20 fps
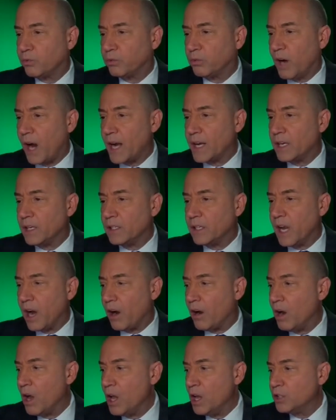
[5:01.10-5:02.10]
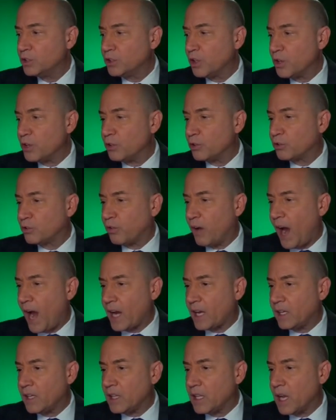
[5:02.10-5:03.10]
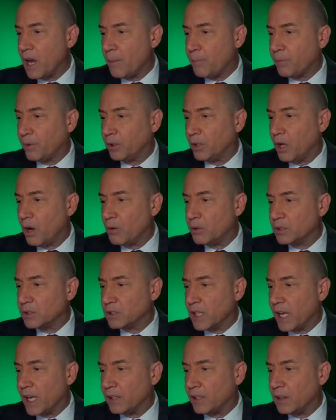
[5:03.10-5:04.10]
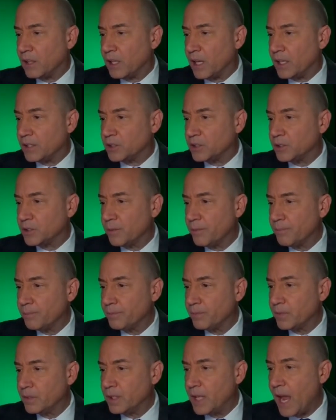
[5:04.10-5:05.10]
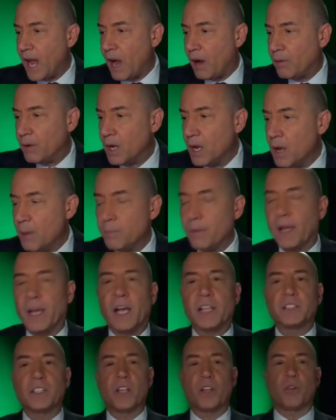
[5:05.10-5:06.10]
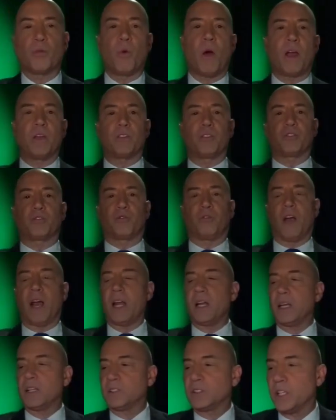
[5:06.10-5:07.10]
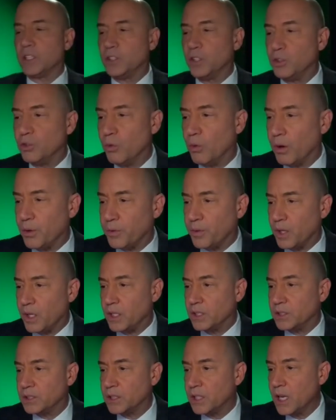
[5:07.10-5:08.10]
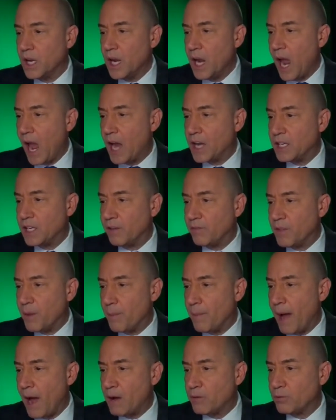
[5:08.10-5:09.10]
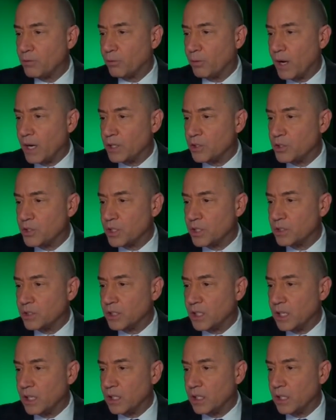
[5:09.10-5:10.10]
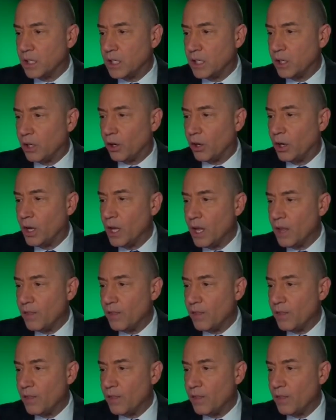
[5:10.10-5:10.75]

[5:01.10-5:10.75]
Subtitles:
right in there. So your track of the upper low is like this. Now, because of the way the terrain is in the northeast, and you have the mountain ranges in here,